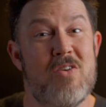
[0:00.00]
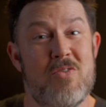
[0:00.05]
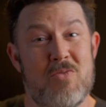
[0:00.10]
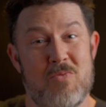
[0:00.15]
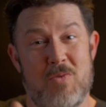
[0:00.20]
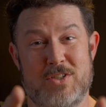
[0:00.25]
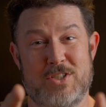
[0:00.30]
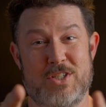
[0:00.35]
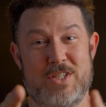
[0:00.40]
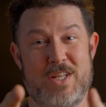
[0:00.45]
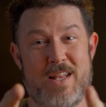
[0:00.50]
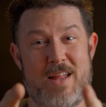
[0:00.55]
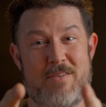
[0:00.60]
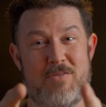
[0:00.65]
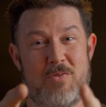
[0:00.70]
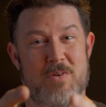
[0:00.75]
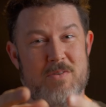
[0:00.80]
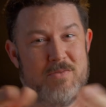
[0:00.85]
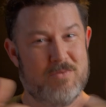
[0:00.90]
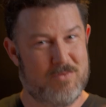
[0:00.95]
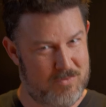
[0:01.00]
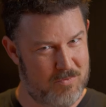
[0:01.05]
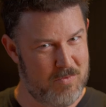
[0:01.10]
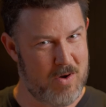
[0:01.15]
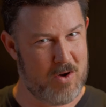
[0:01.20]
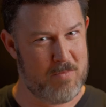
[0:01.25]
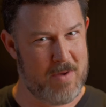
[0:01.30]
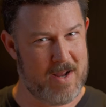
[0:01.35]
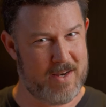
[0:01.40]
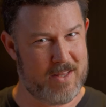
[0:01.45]
What's the deal, everyone?
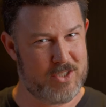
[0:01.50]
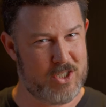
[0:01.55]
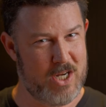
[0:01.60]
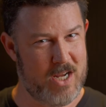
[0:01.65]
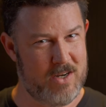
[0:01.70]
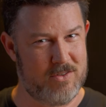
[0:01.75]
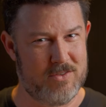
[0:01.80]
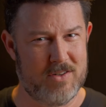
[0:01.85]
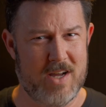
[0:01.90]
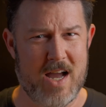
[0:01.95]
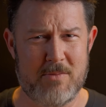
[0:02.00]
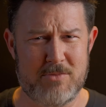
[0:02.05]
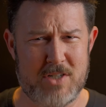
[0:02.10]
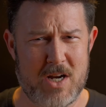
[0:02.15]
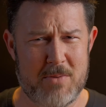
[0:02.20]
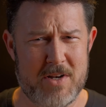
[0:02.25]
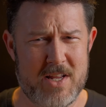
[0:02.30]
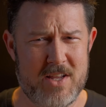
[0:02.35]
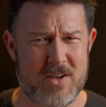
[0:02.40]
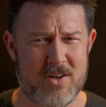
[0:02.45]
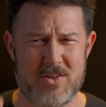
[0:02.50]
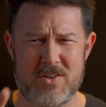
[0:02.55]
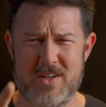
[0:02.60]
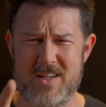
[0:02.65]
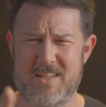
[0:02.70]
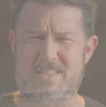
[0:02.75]
Welcome back to the channel. I'm Jeremy Deal, and